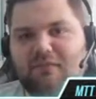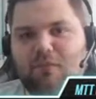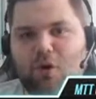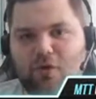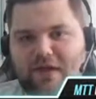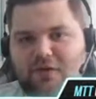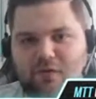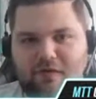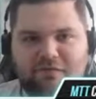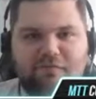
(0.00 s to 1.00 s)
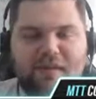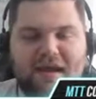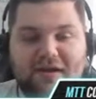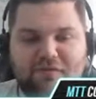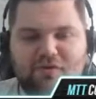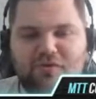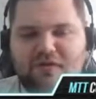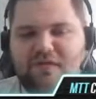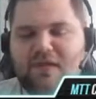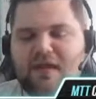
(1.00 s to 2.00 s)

more than you have paid, of course.